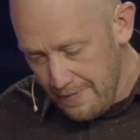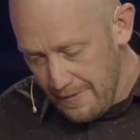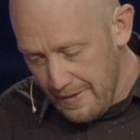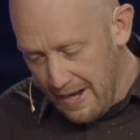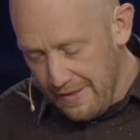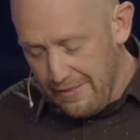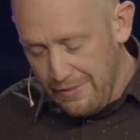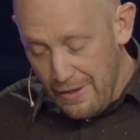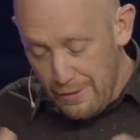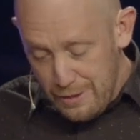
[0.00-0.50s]

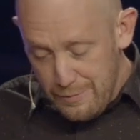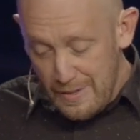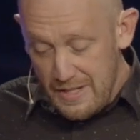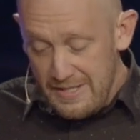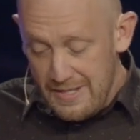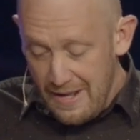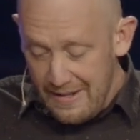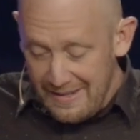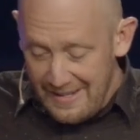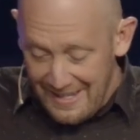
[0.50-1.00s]
God, thank you so much
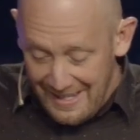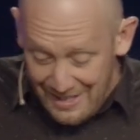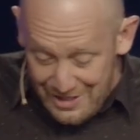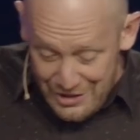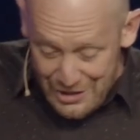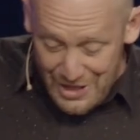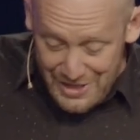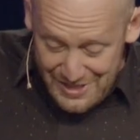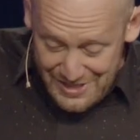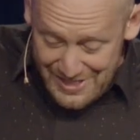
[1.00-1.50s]
that King
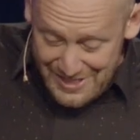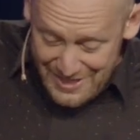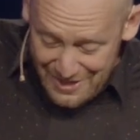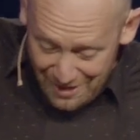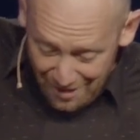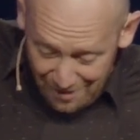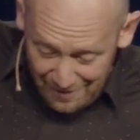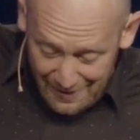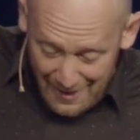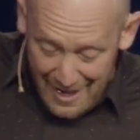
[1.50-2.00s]
Jesus is in
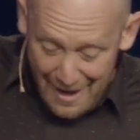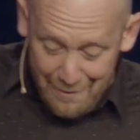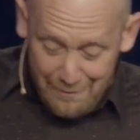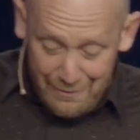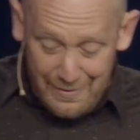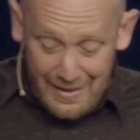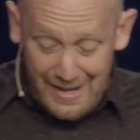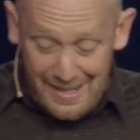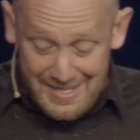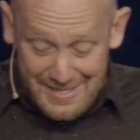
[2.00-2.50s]
our life
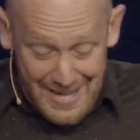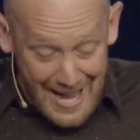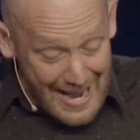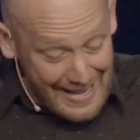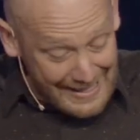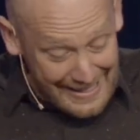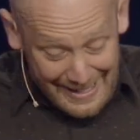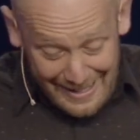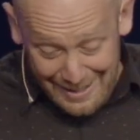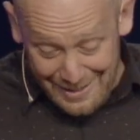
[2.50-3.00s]
and that it's not
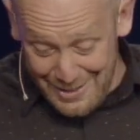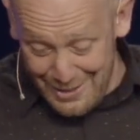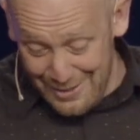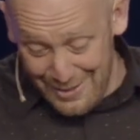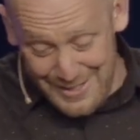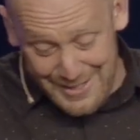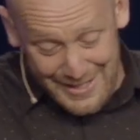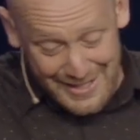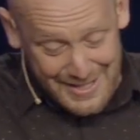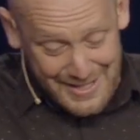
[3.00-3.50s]
King
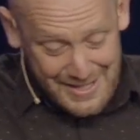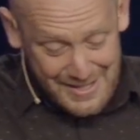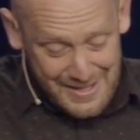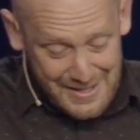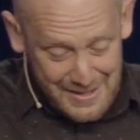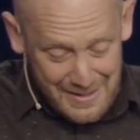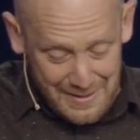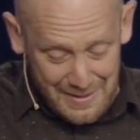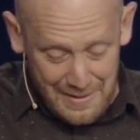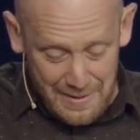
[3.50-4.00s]
Xerxes.
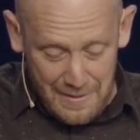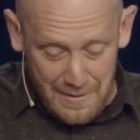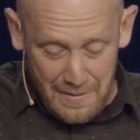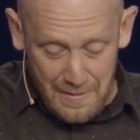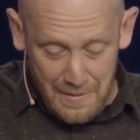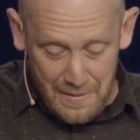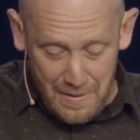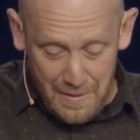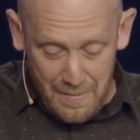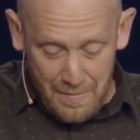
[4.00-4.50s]

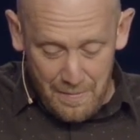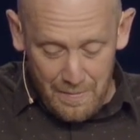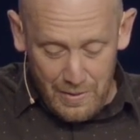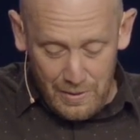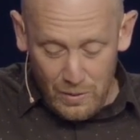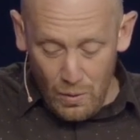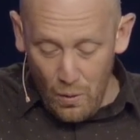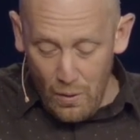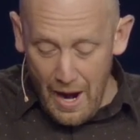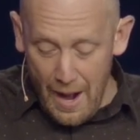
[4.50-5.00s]
But
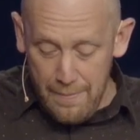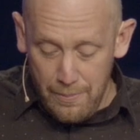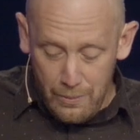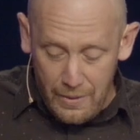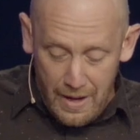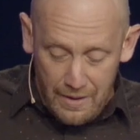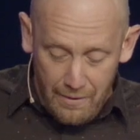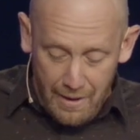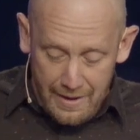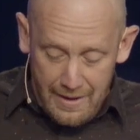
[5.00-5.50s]
Lord, I
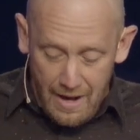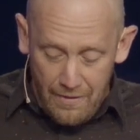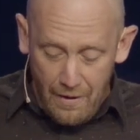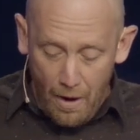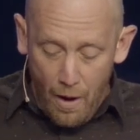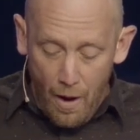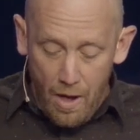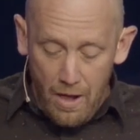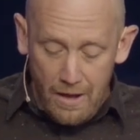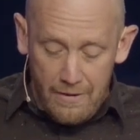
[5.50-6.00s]
pray right now that
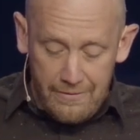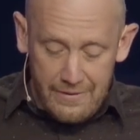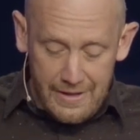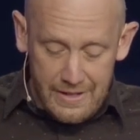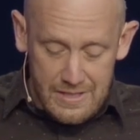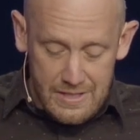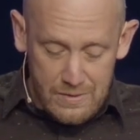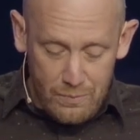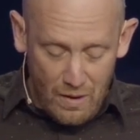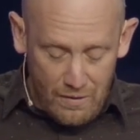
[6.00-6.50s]
all of
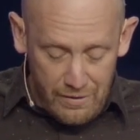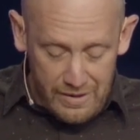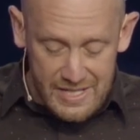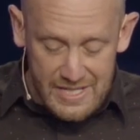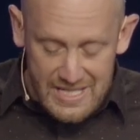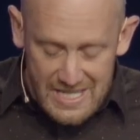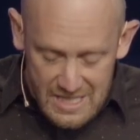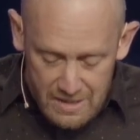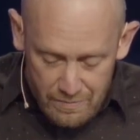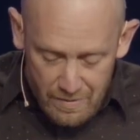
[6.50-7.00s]
us, whatever
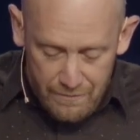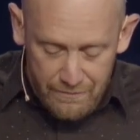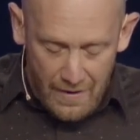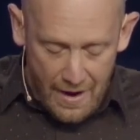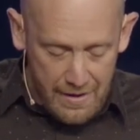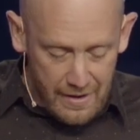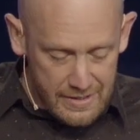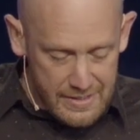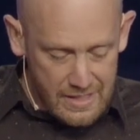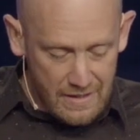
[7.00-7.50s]
season we
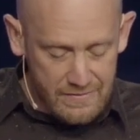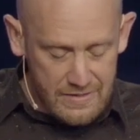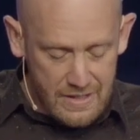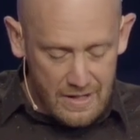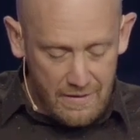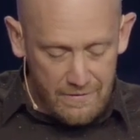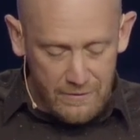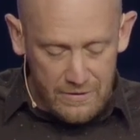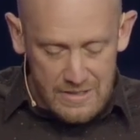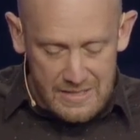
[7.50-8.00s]
find ourselves in,
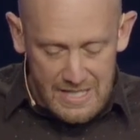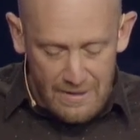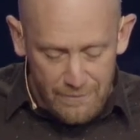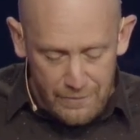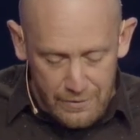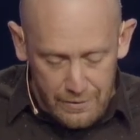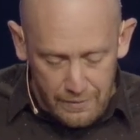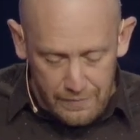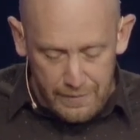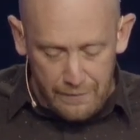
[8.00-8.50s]
if it's
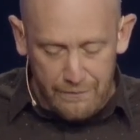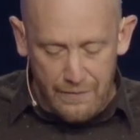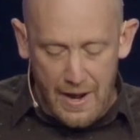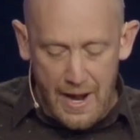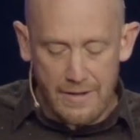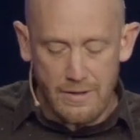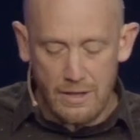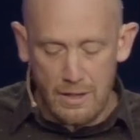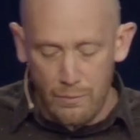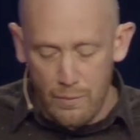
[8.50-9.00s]
difficult to
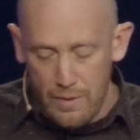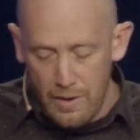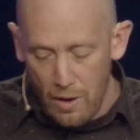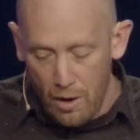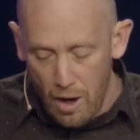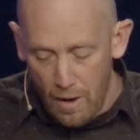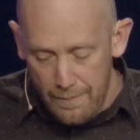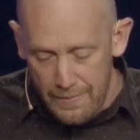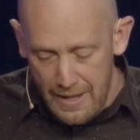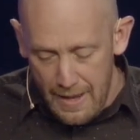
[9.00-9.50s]
find you, that we would
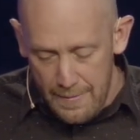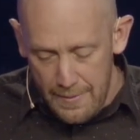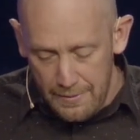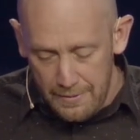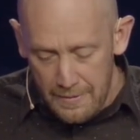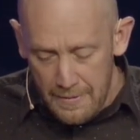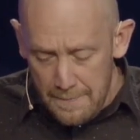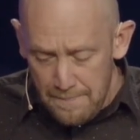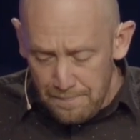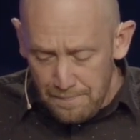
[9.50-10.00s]
all be
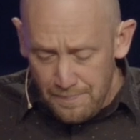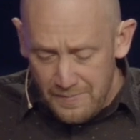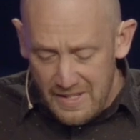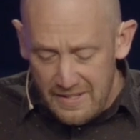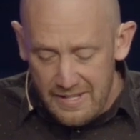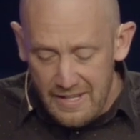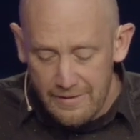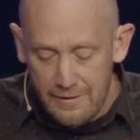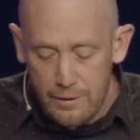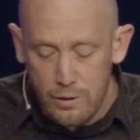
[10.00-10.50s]
able to
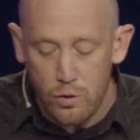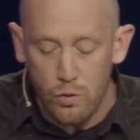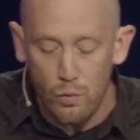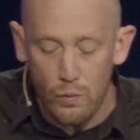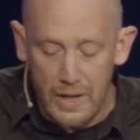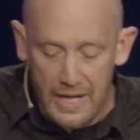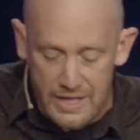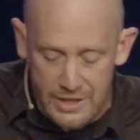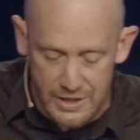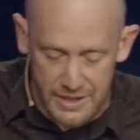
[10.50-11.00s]
take the
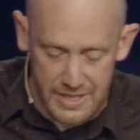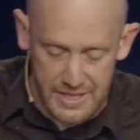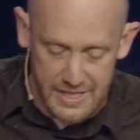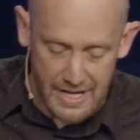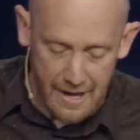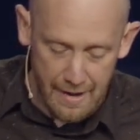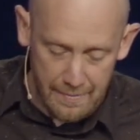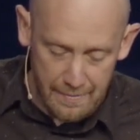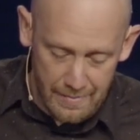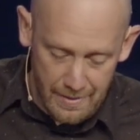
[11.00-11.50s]
courageous
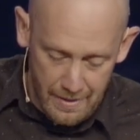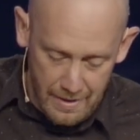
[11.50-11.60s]
step